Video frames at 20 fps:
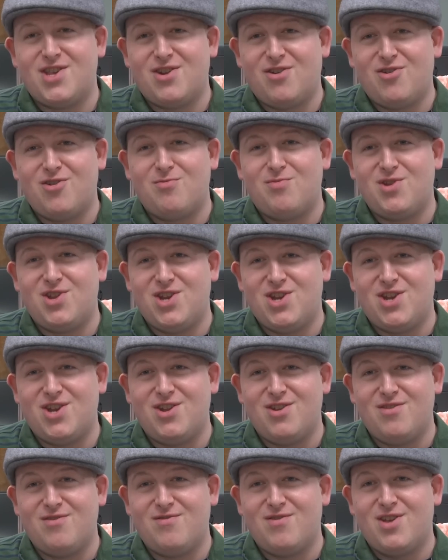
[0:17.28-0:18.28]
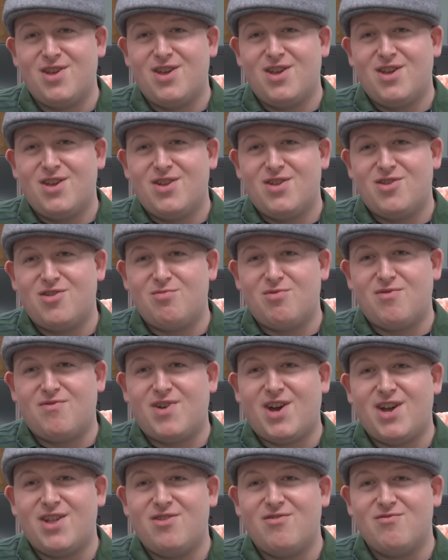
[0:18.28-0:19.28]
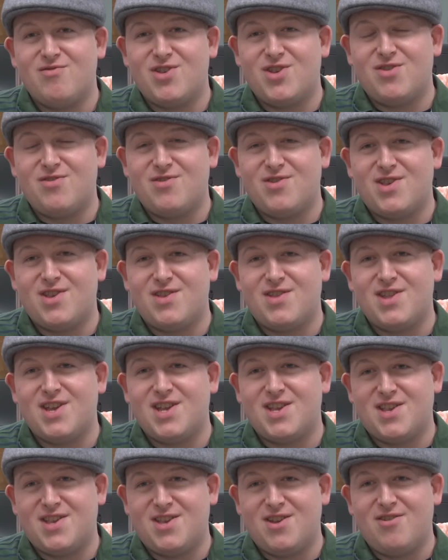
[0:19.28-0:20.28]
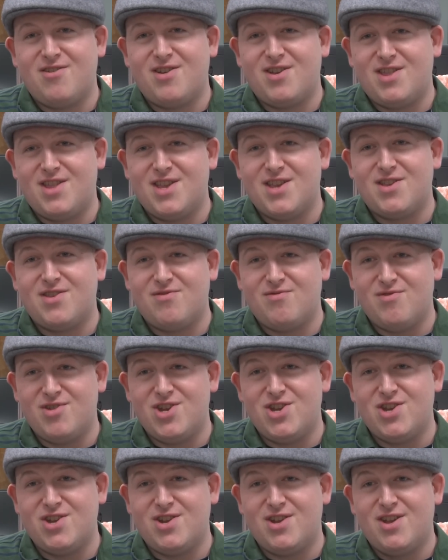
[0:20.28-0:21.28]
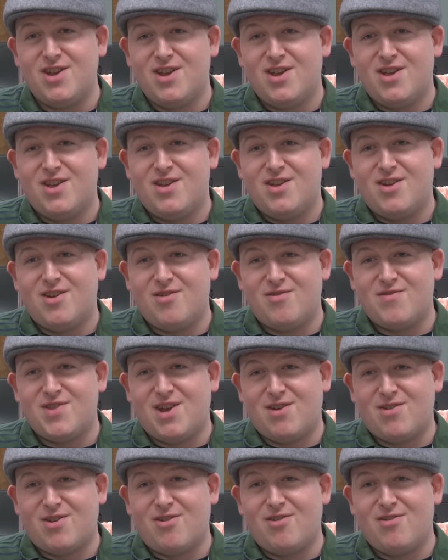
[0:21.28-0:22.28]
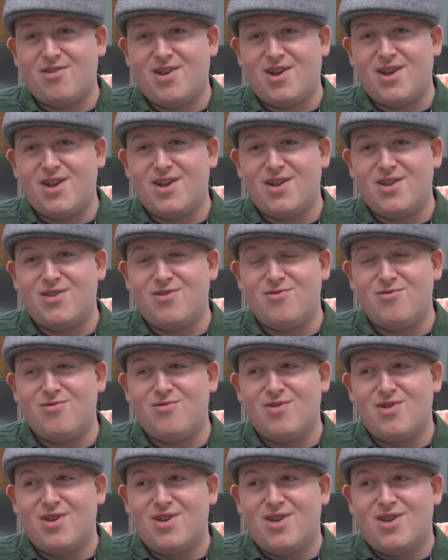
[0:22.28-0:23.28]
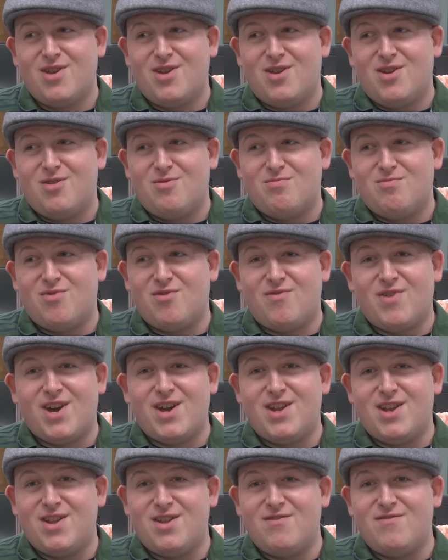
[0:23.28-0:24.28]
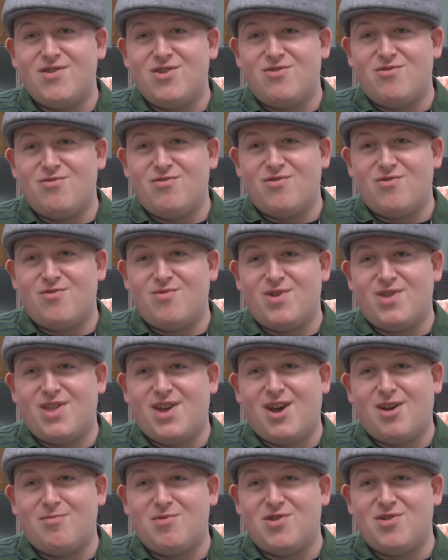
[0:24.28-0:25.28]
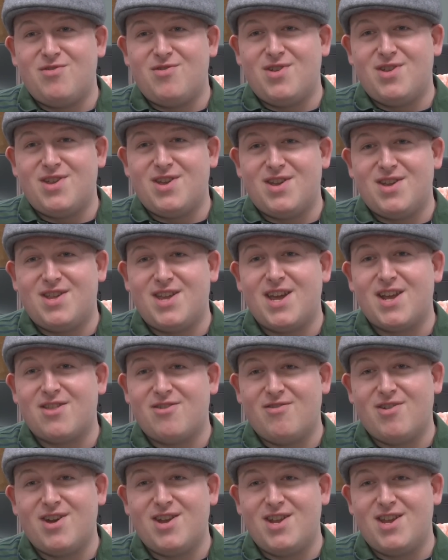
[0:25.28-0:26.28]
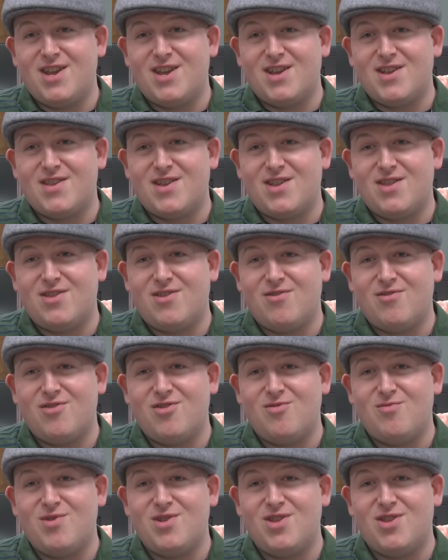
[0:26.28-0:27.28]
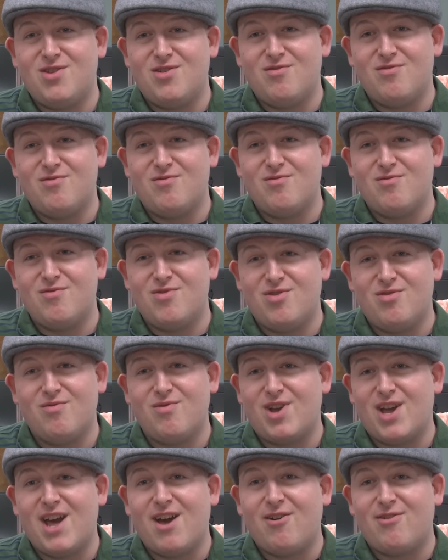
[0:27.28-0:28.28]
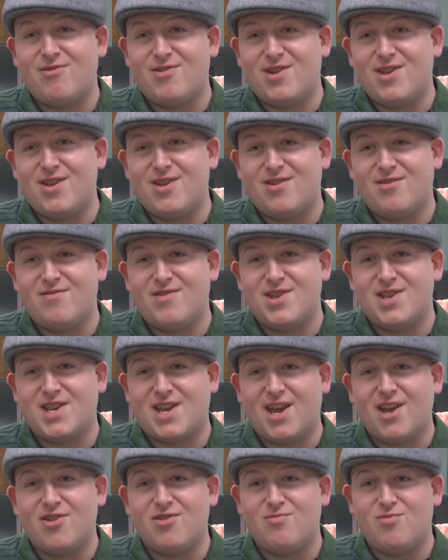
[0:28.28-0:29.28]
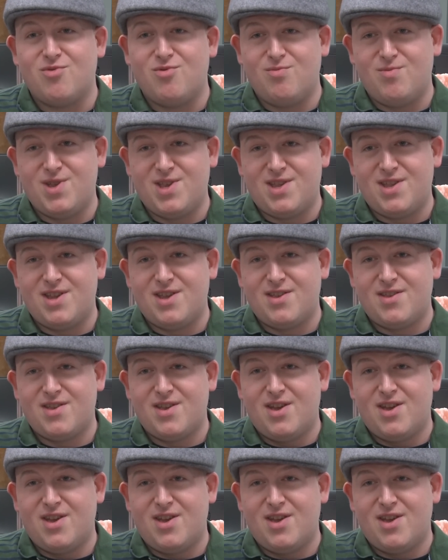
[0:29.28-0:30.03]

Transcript: Startup Initiative to provide the resources necessary in this region of South Carolina to provide individuals with the opportunity to take their ideas and turn them into the reality of a scalable business.